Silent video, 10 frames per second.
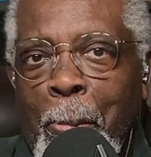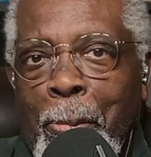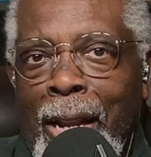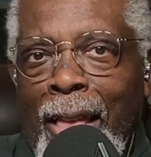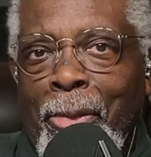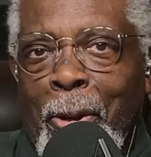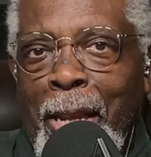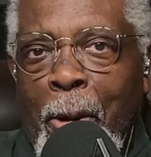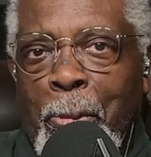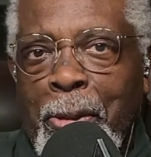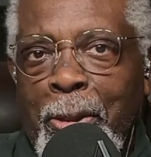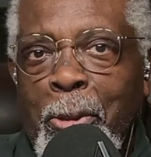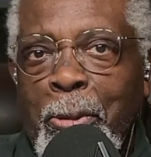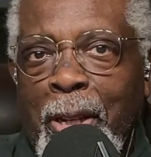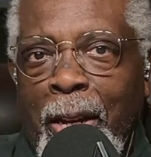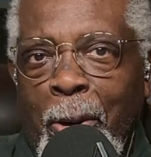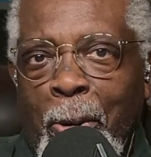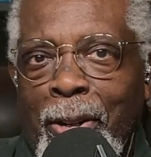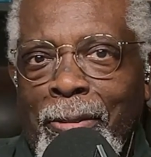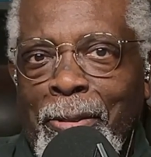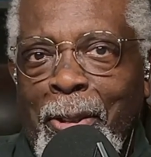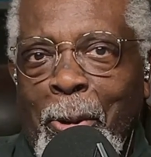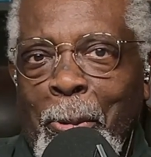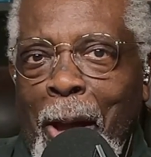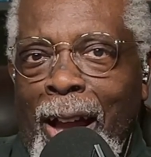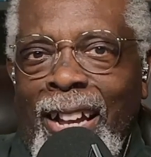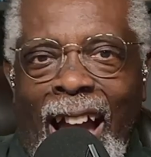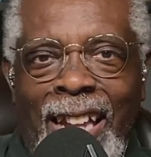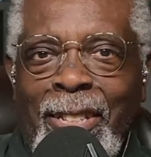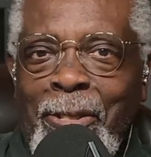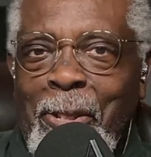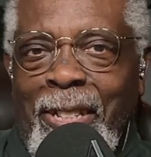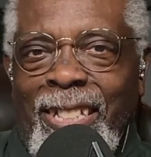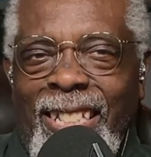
But I thought that was a user error, so I didn't.